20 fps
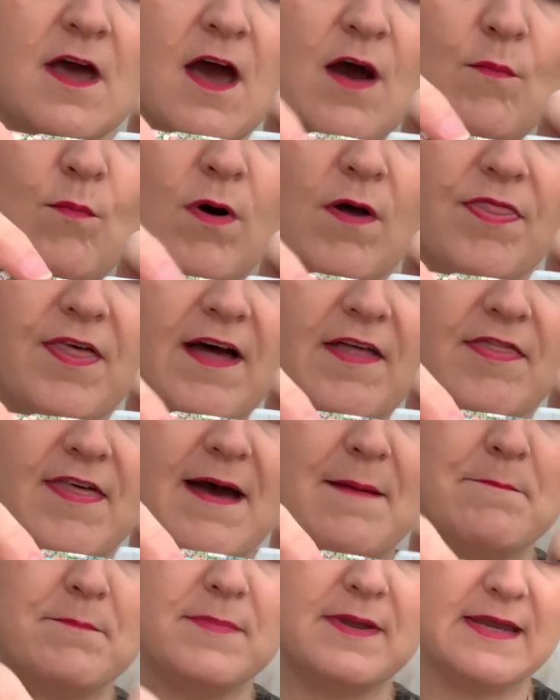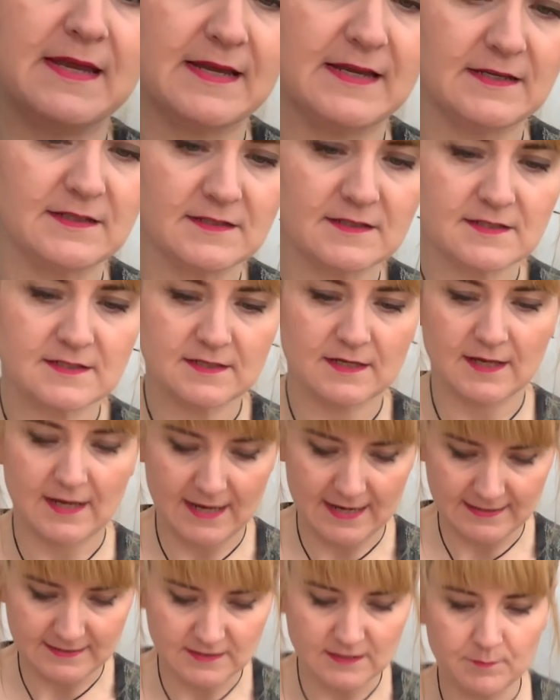and what that then means
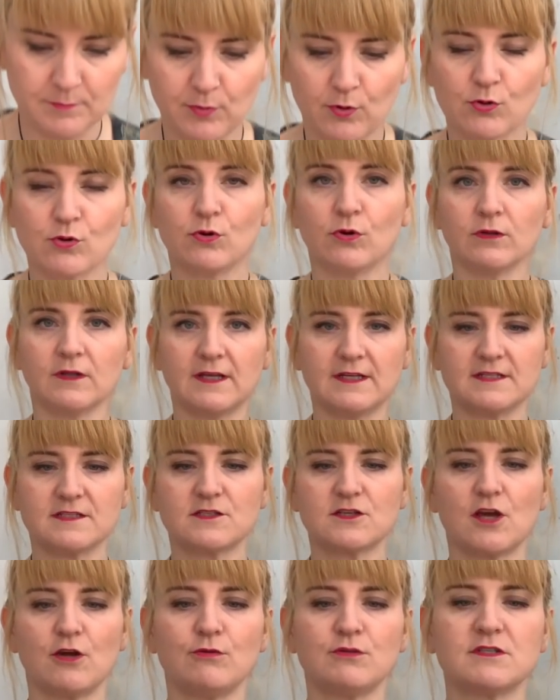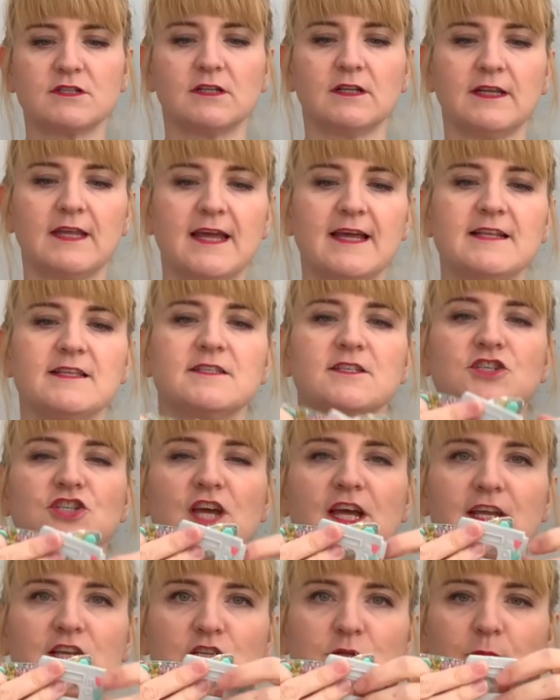is the buckle is totally
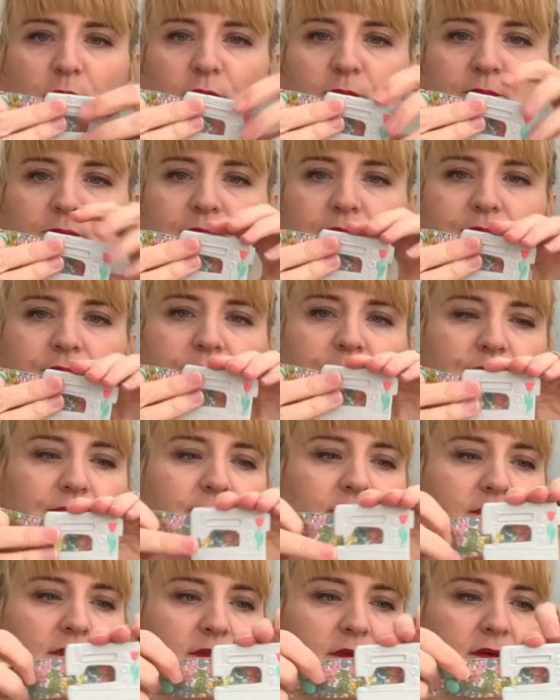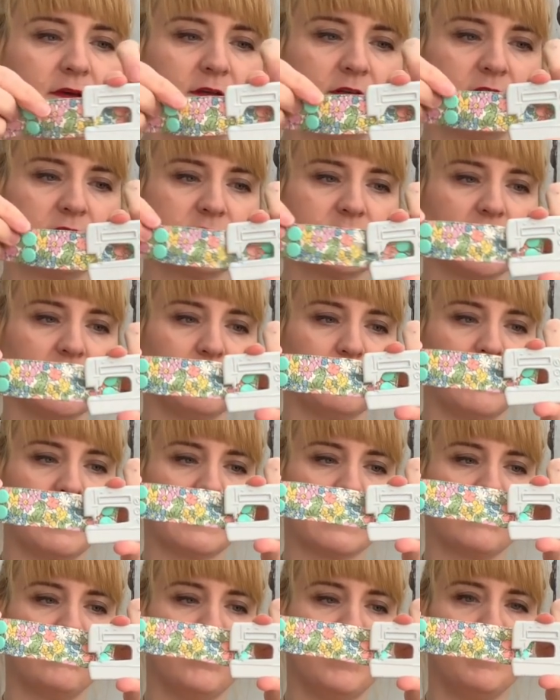interchangeable. So I
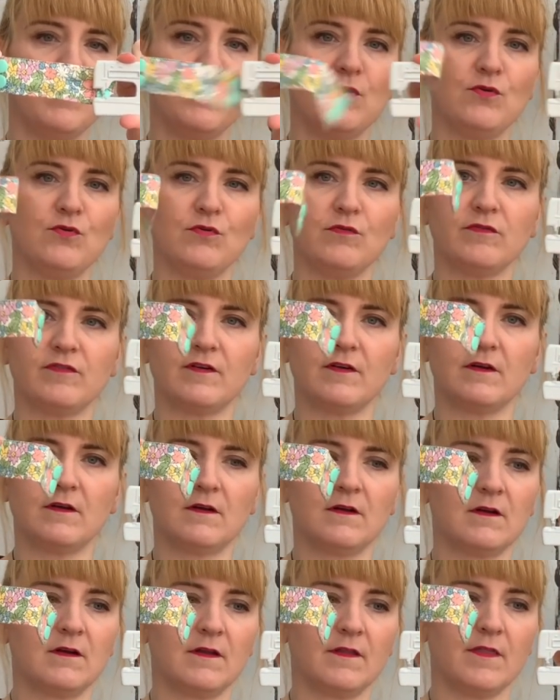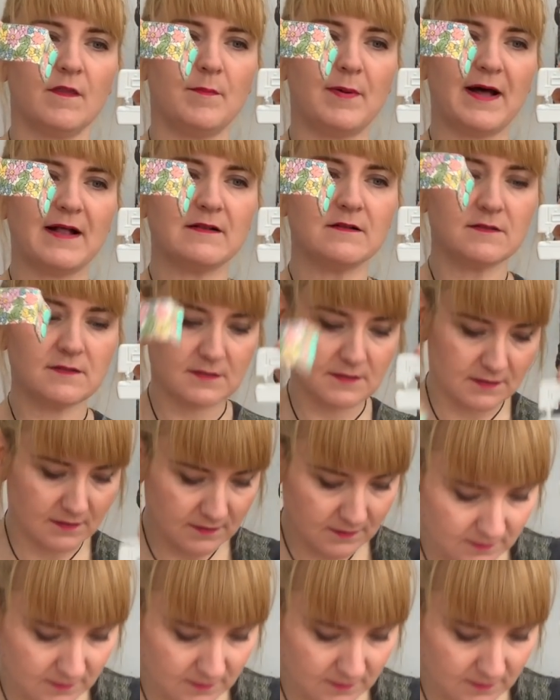can remove the belt,